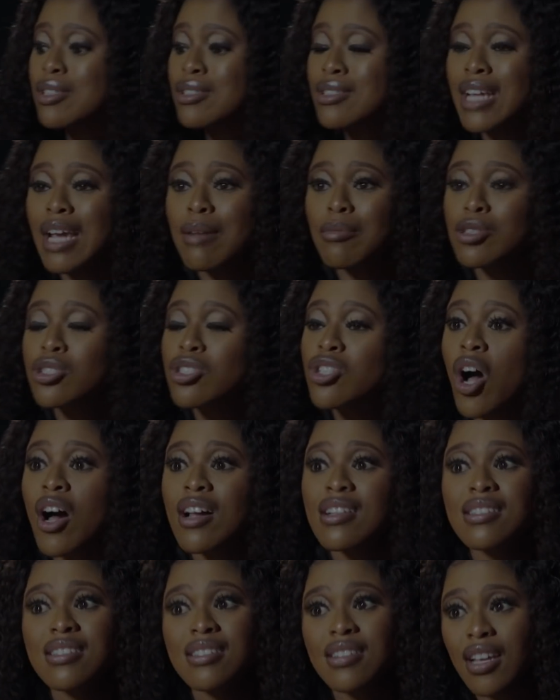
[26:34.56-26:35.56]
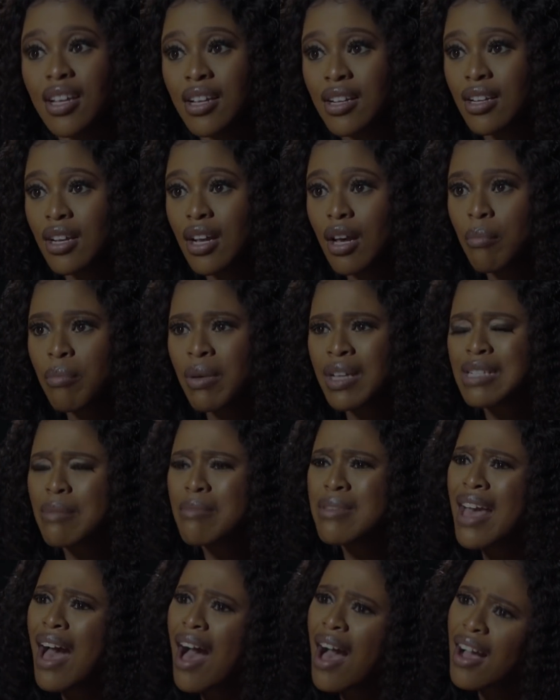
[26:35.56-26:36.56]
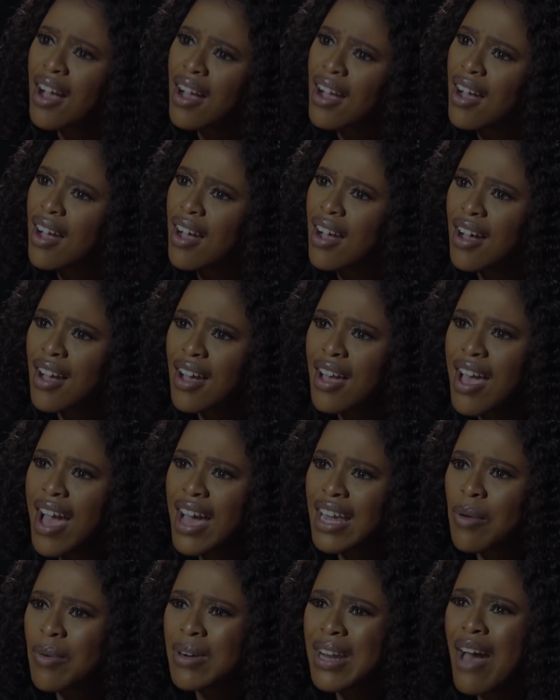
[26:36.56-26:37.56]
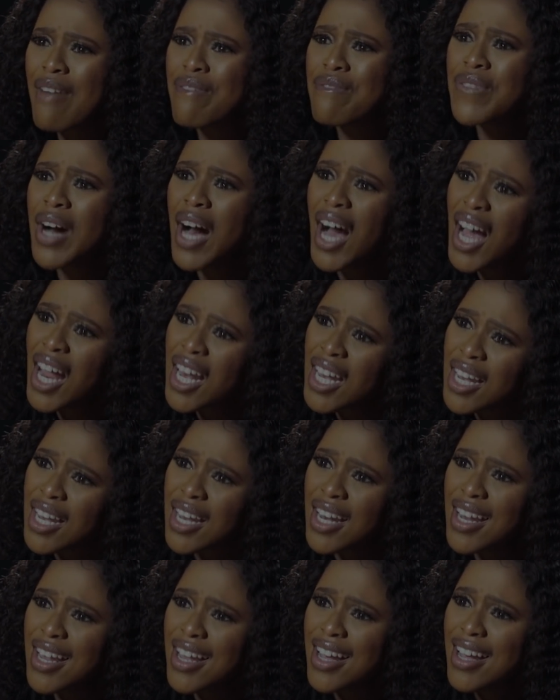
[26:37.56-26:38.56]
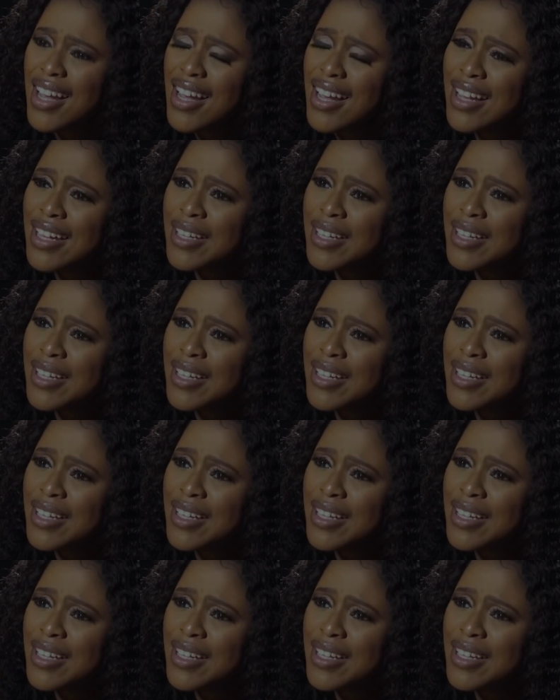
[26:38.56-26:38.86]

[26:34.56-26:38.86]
of the table dancing because I'm young and I want to have fun.